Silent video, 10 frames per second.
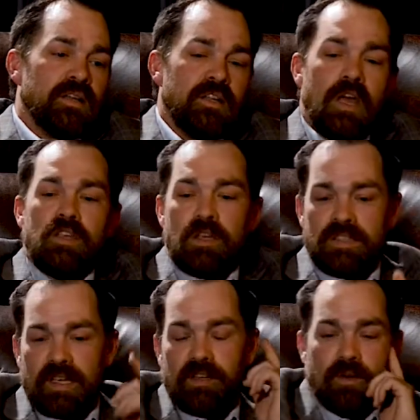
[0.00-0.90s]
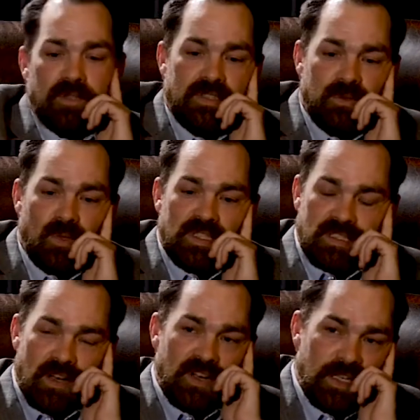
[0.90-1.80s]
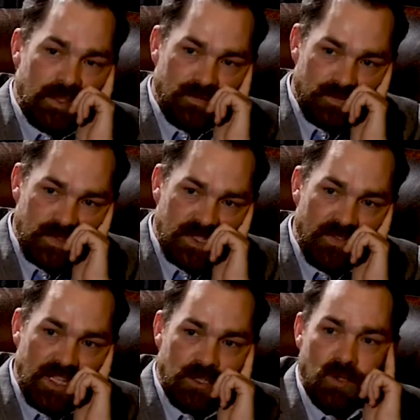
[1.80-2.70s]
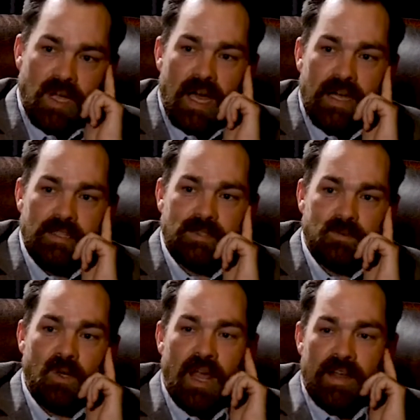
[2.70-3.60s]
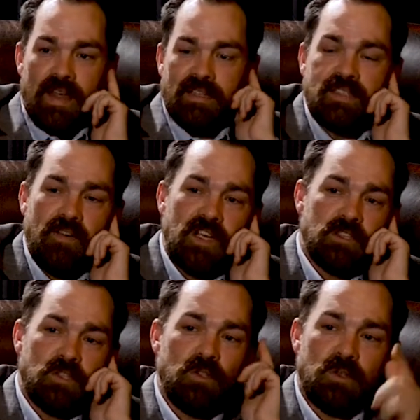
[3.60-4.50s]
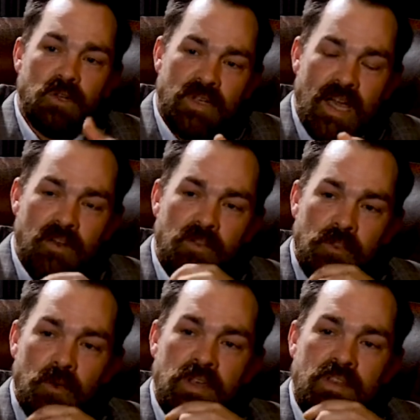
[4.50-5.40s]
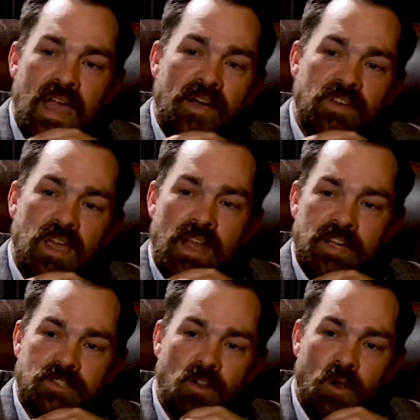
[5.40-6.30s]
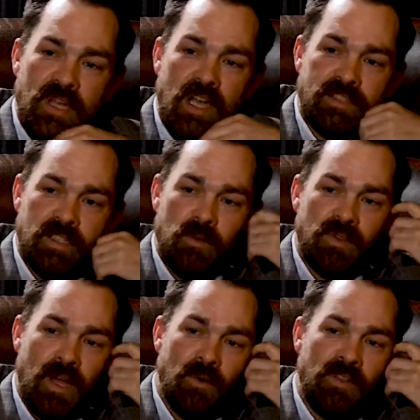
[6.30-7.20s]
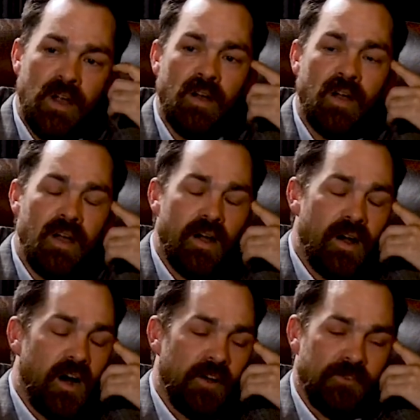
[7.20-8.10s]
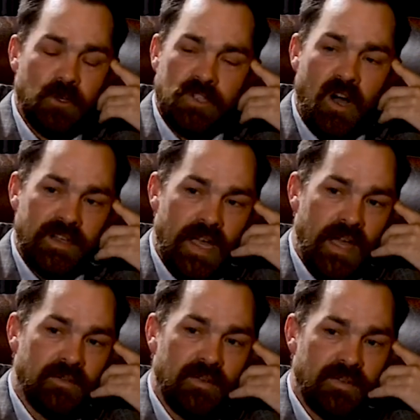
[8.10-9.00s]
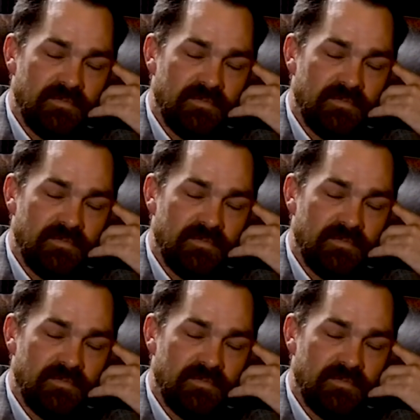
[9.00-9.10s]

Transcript: You said there's 72 guys. Well, out of that 72, you're counting 30 of the Afghan National Army guys that were there. On first contact,